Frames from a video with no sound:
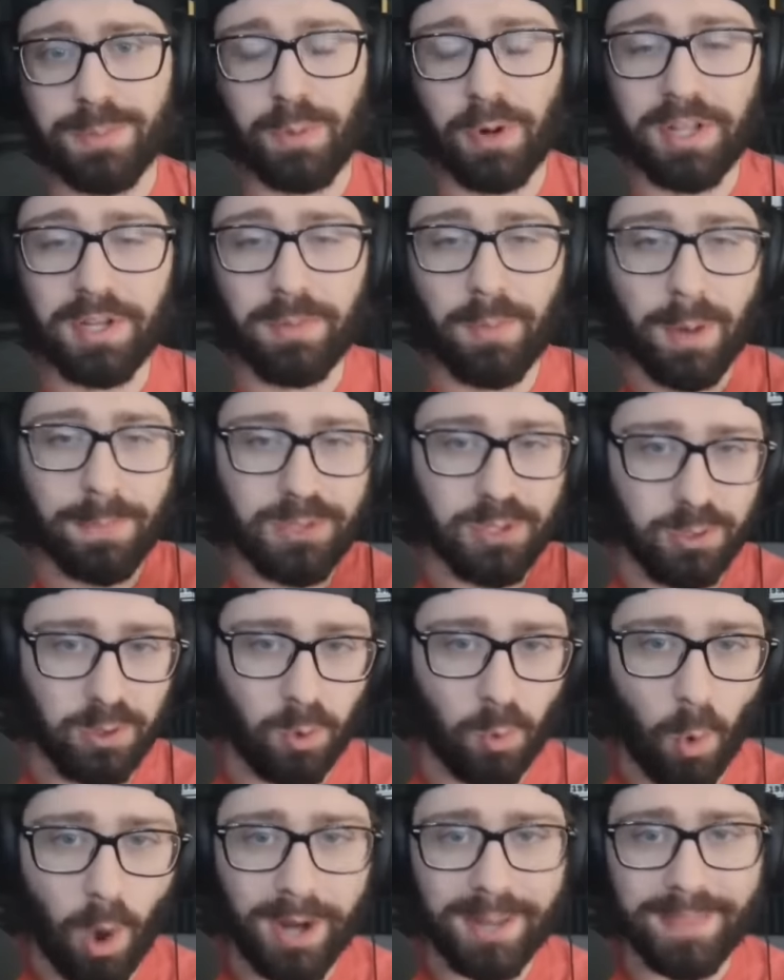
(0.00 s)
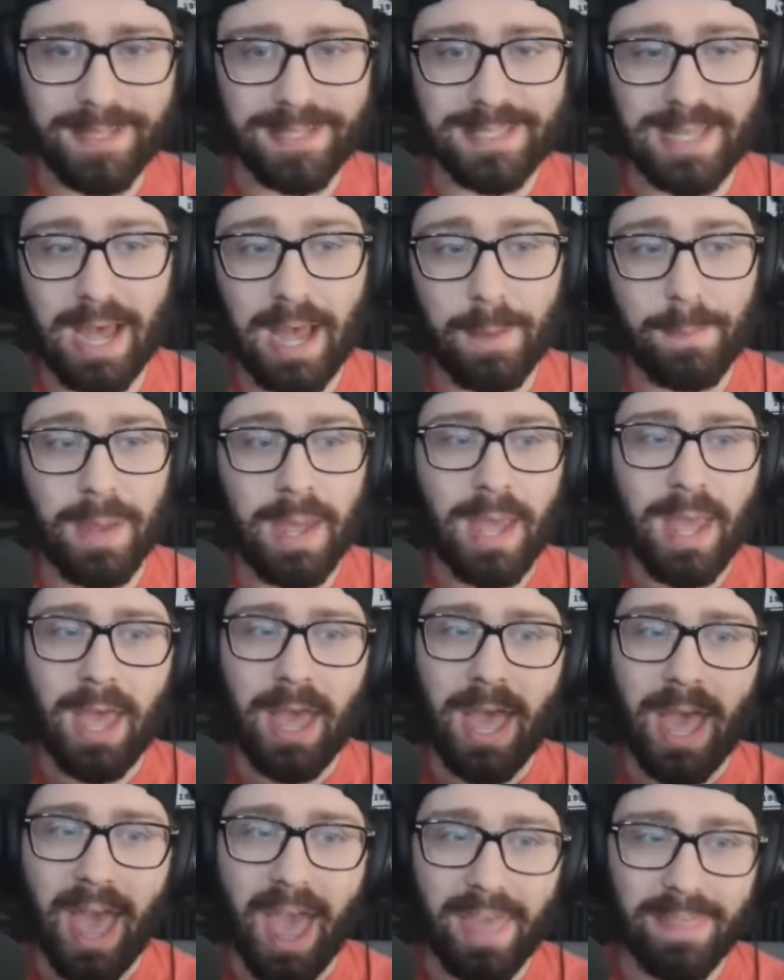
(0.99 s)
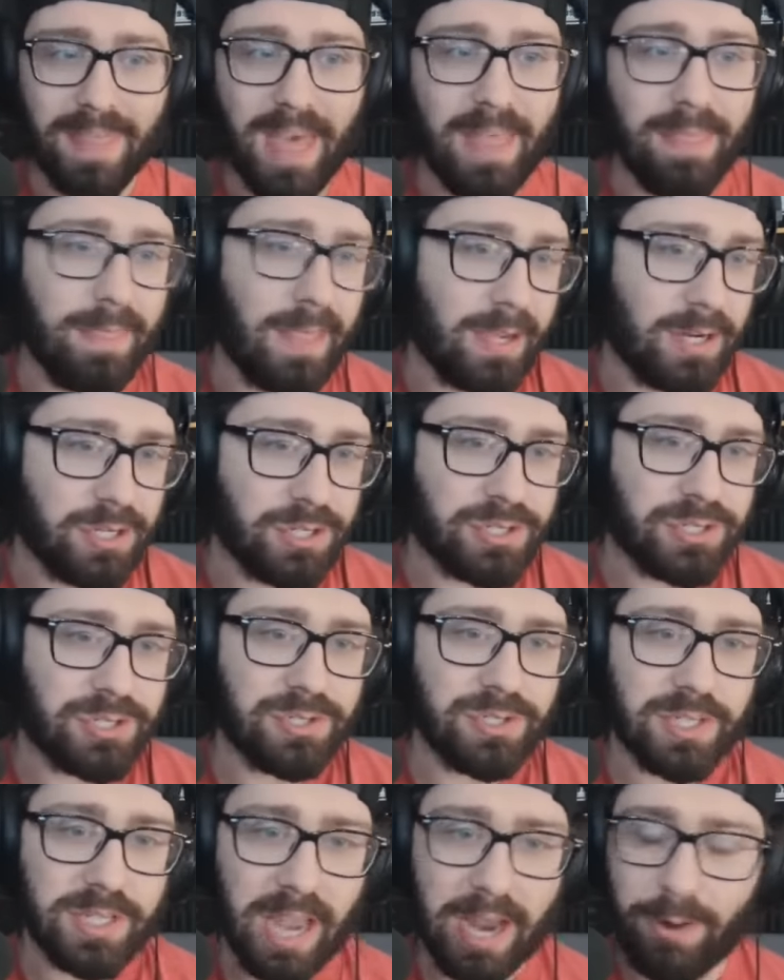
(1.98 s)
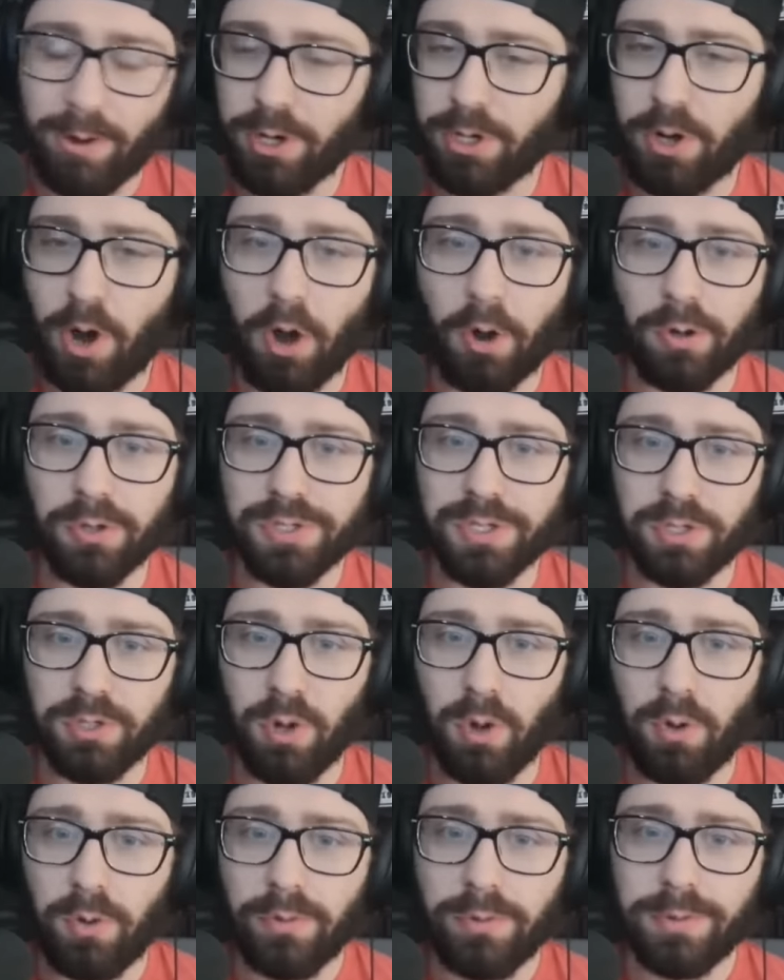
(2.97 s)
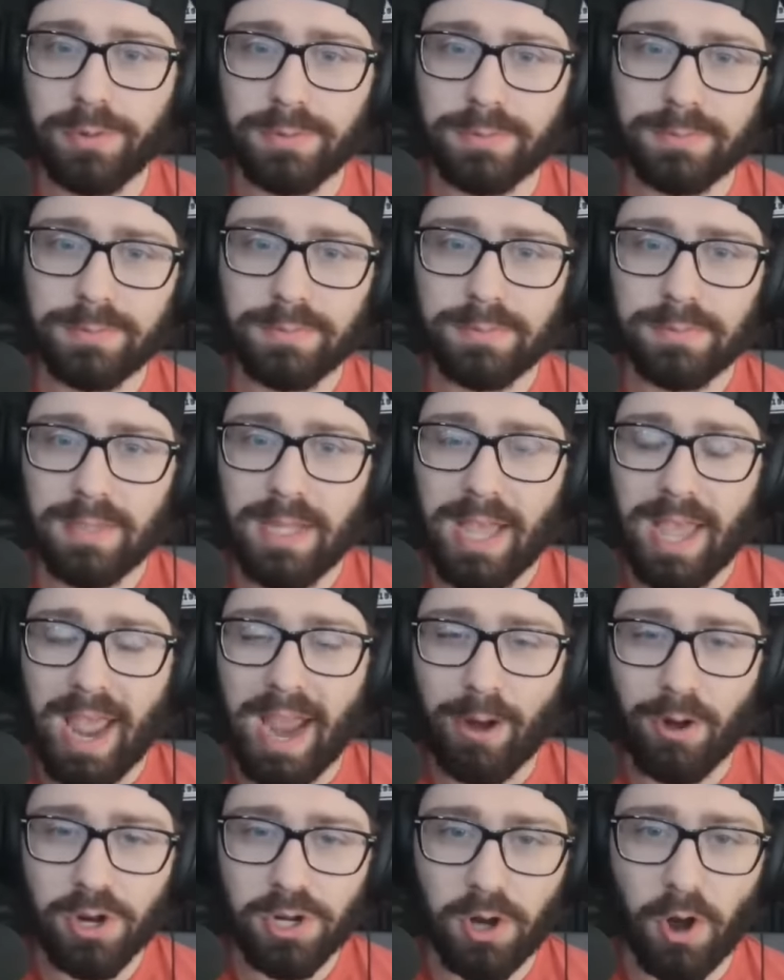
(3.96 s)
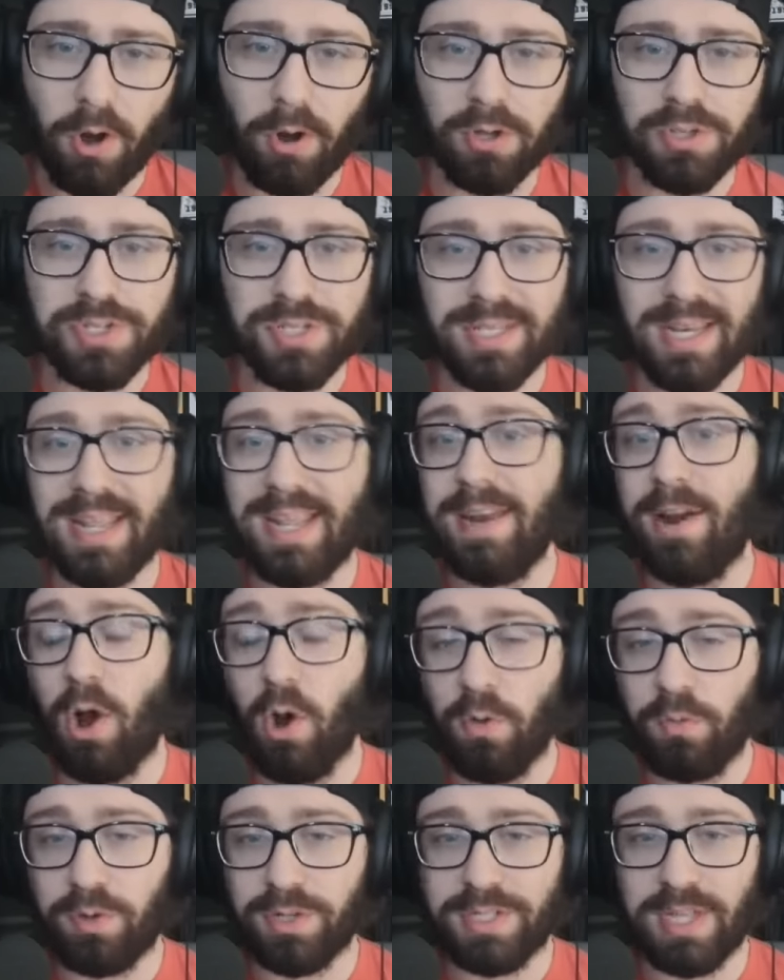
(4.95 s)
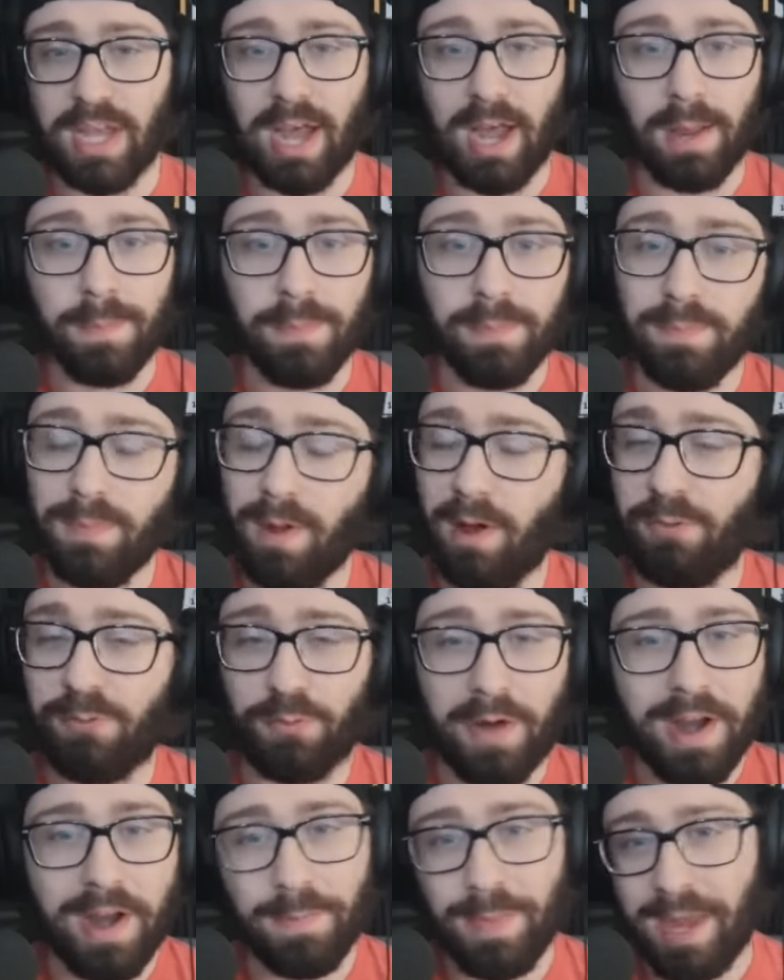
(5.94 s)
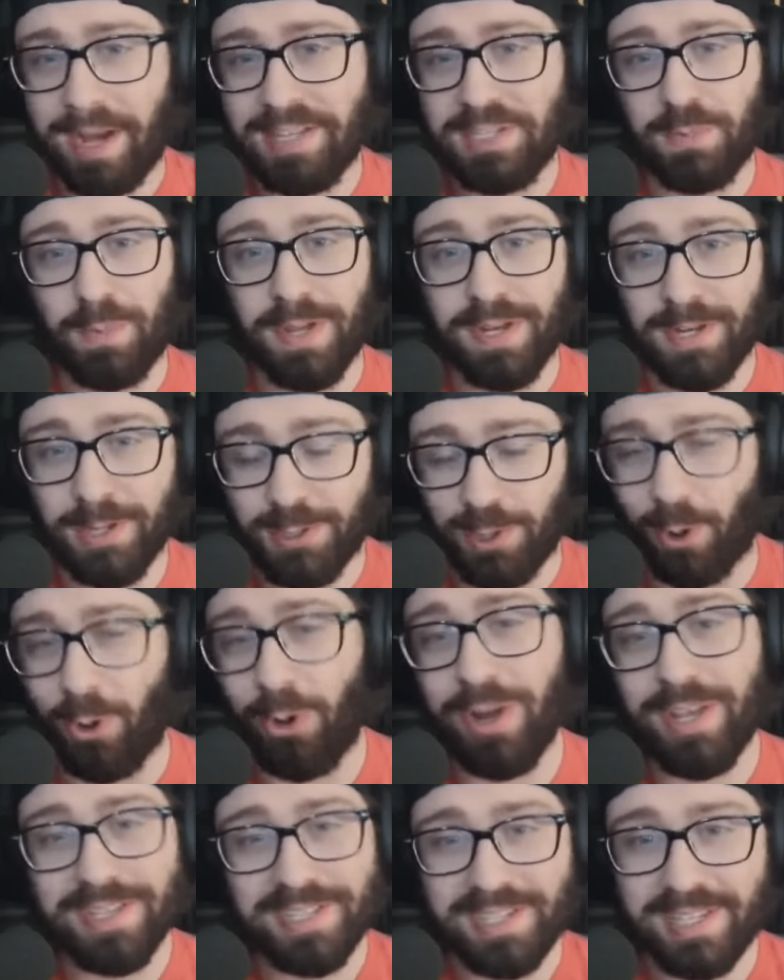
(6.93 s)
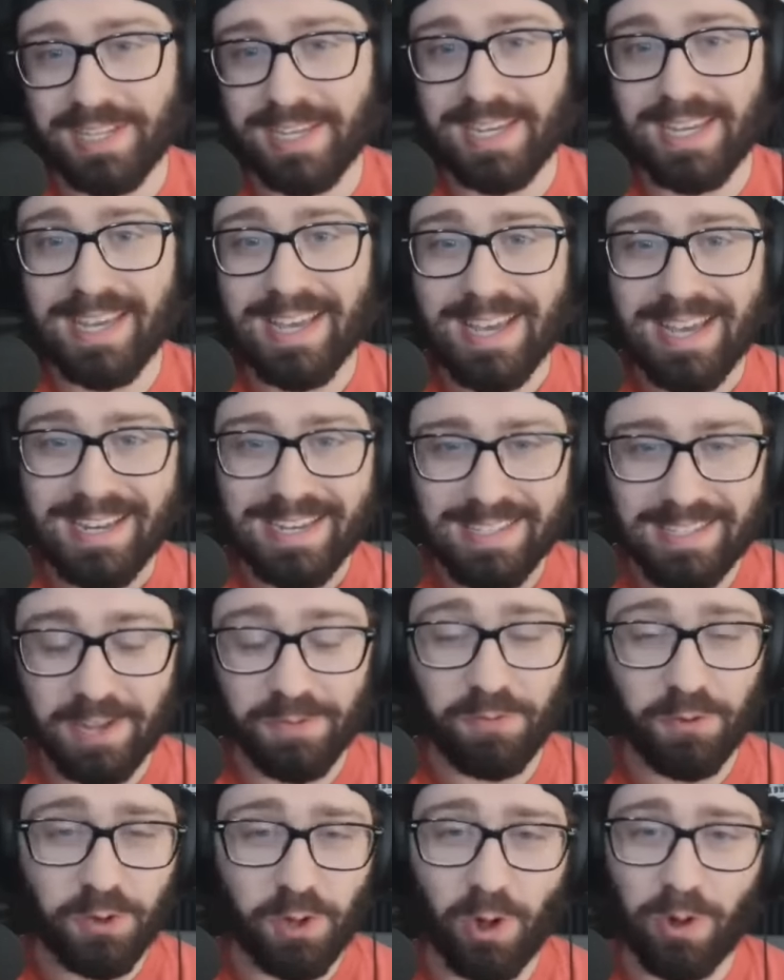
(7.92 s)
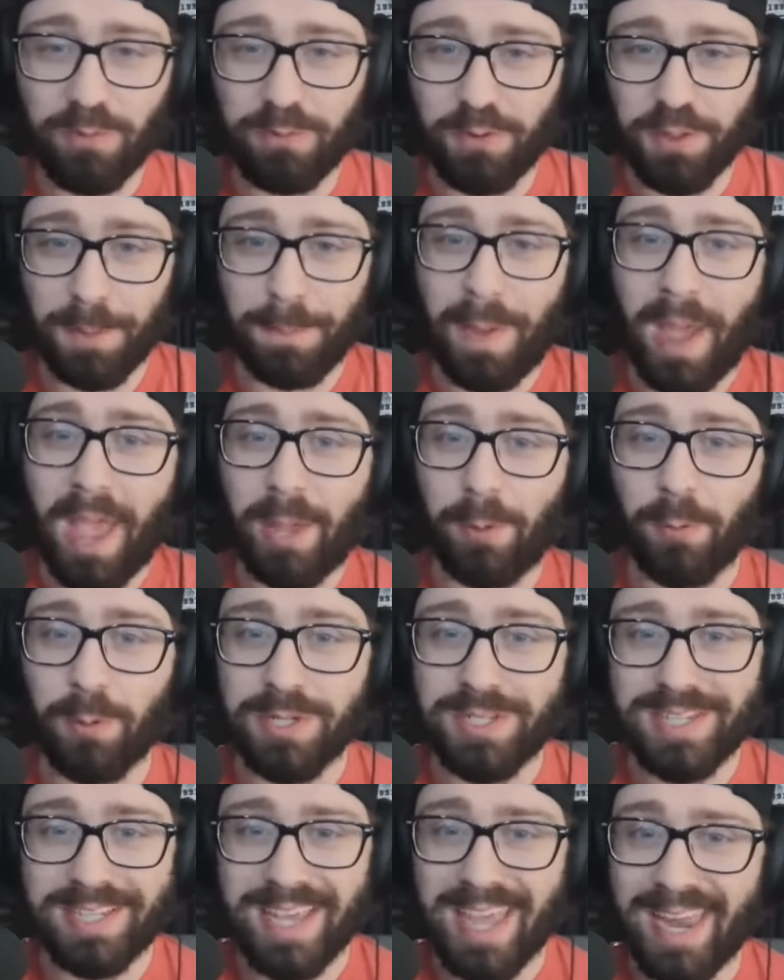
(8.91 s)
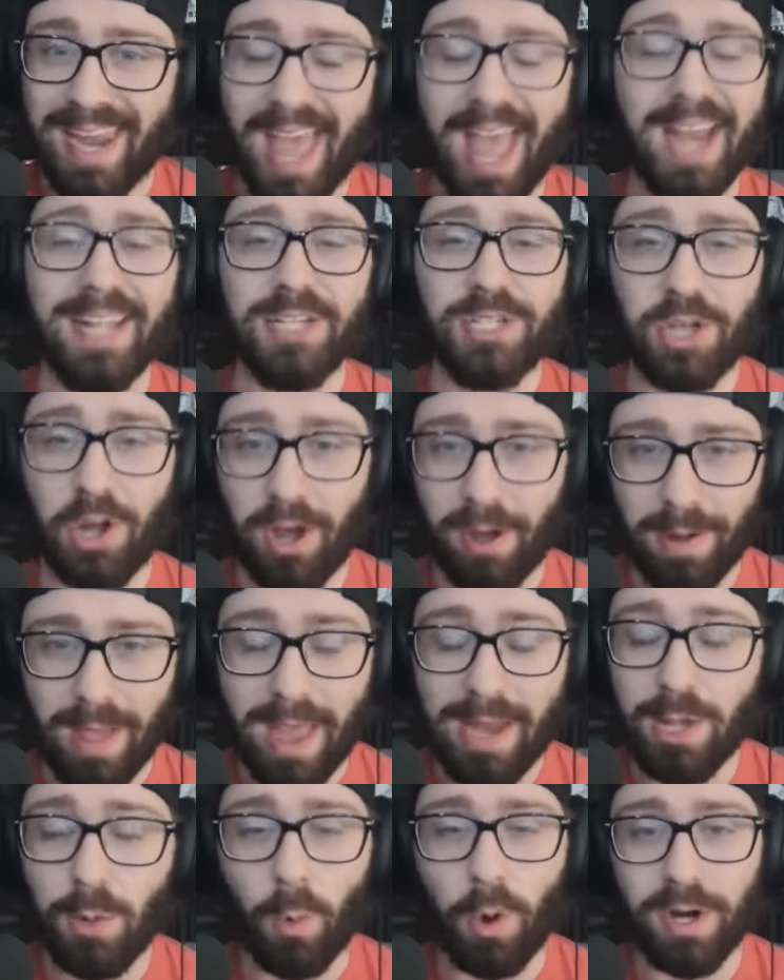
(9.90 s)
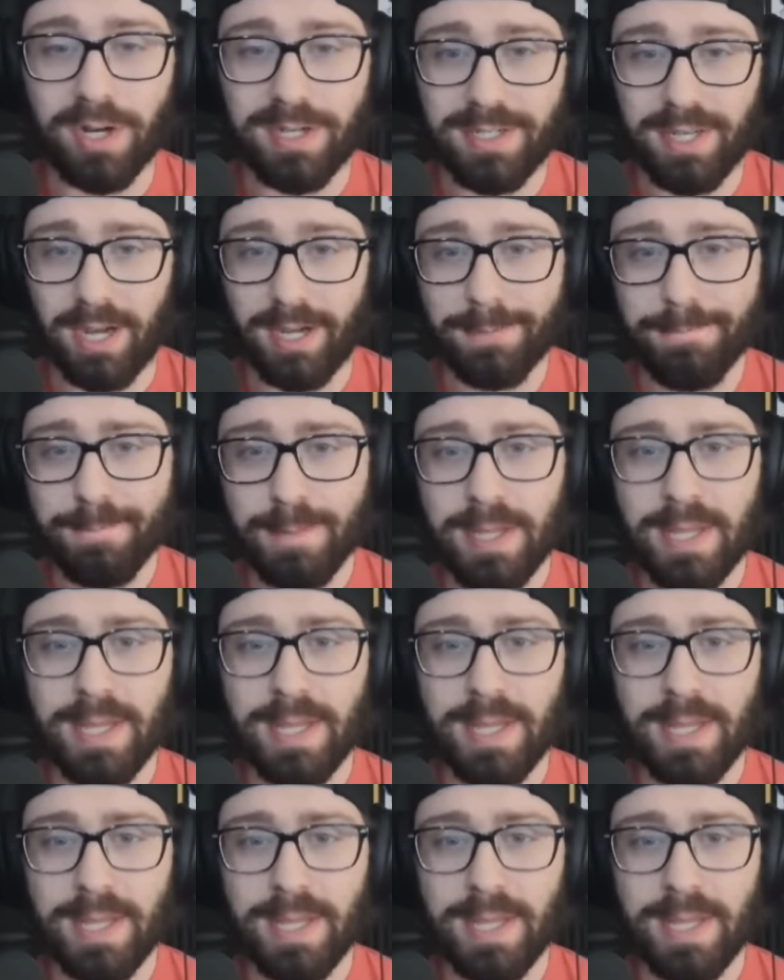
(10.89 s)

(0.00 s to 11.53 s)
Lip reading: putting them up 2-1 at the time. And then there's the Erik Karlsson goal. Erik Karlsson in overtime, a frame that has been notoriously difficult for the Penguins to get any work done.